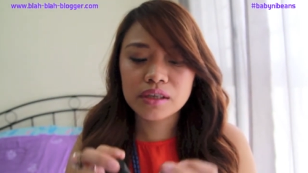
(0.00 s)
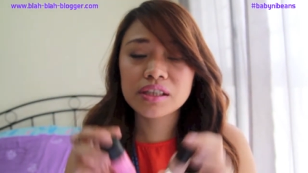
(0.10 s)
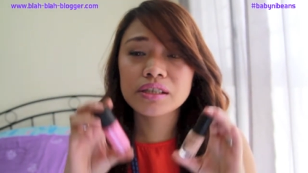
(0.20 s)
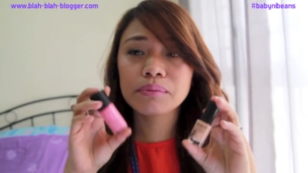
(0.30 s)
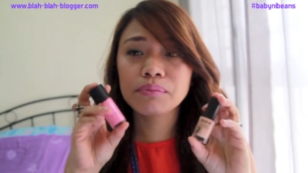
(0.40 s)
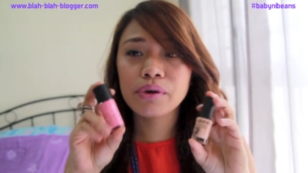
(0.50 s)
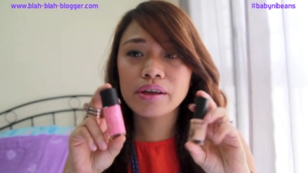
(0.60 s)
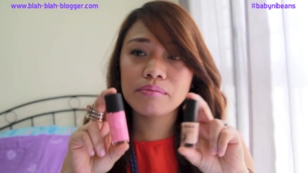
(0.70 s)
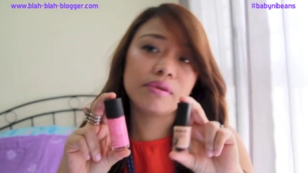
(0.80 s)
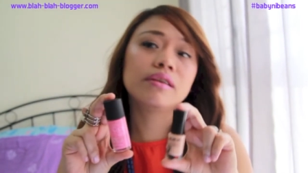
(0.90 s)

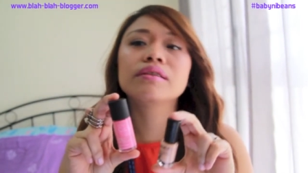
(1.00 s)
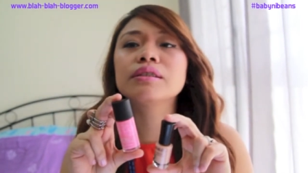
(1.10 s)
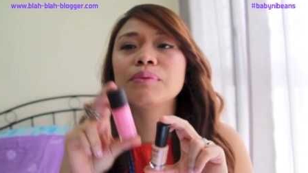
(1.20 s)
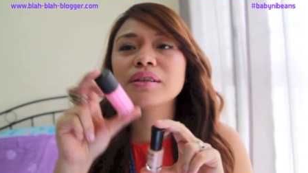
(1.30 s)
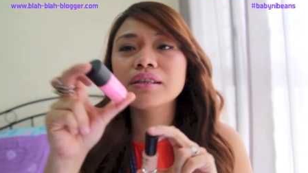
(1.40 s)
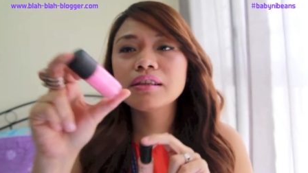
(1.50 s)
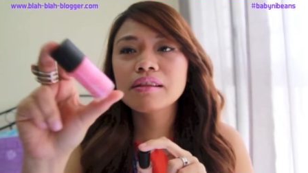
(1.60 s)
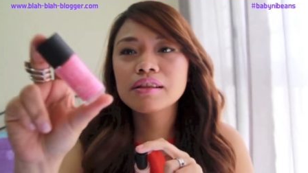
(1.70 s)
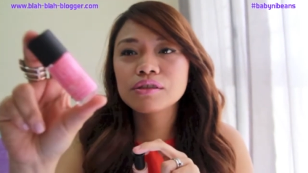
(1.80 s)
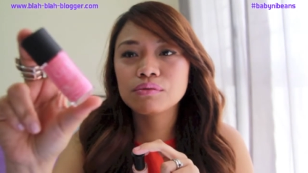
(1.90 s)
disappoint me,
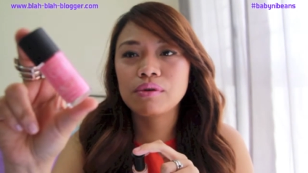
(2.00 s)
especially this